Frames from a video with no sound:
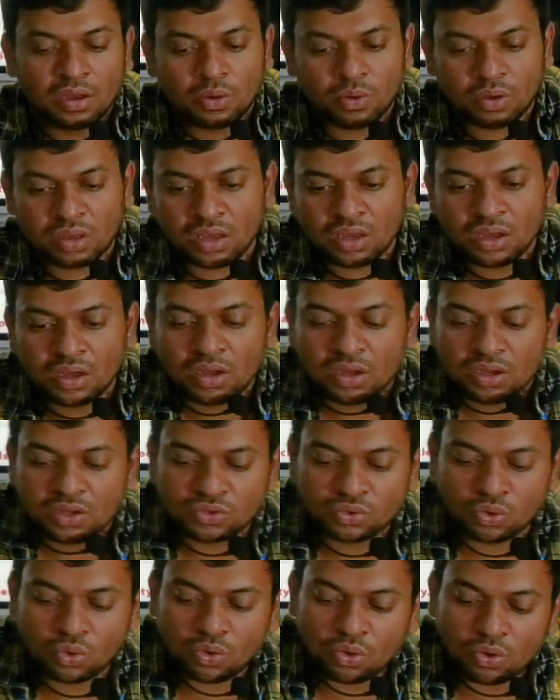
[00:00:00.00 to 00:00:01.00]
Okay.
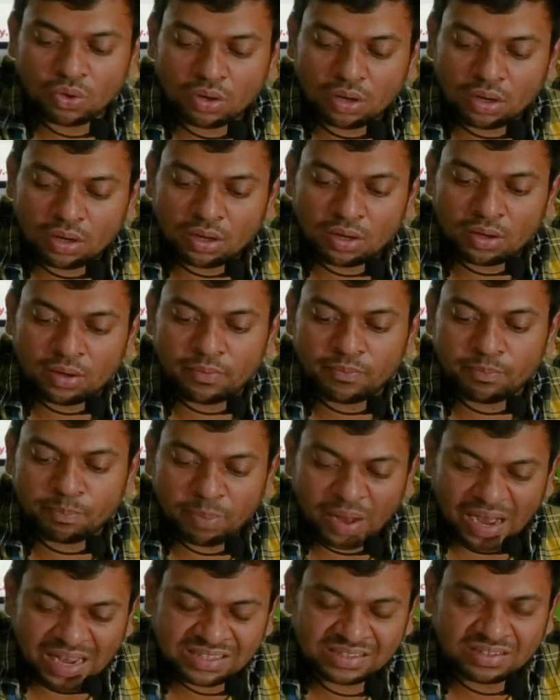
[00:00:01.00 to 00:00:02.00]
So
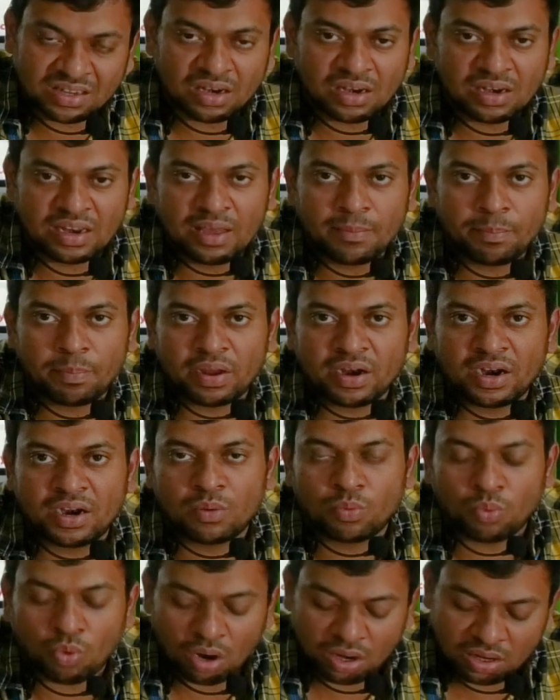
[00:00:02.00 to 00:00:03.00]
Bastille Day Parade.
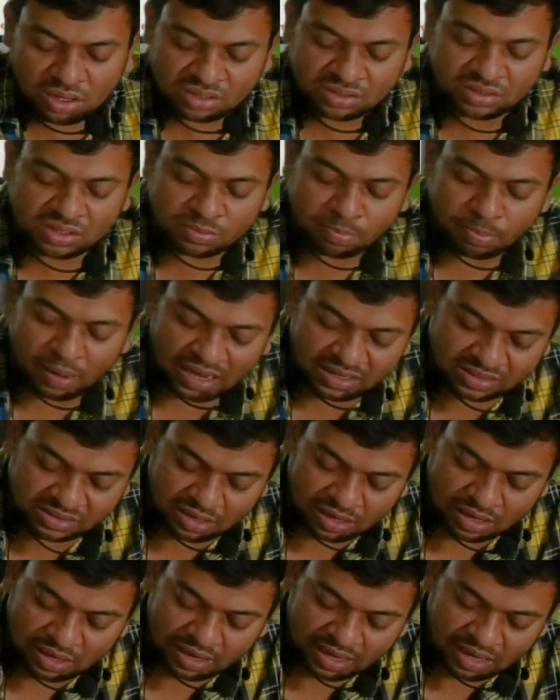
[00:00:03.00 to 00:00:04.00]
What is this
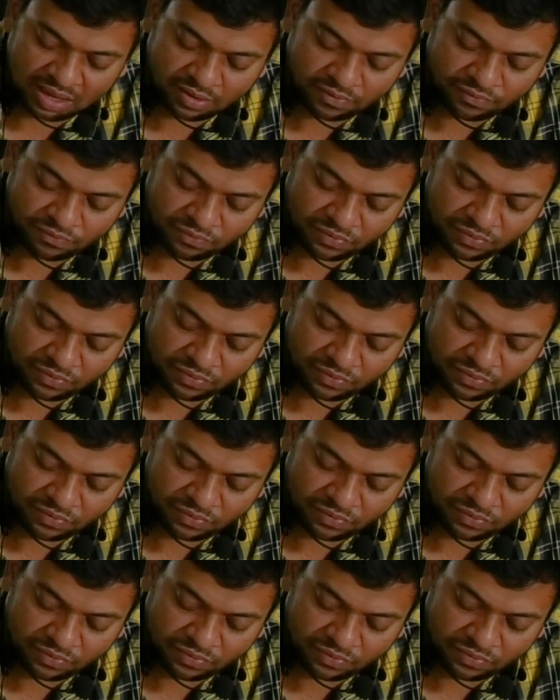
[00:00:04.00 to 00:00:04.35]
Bastille Day?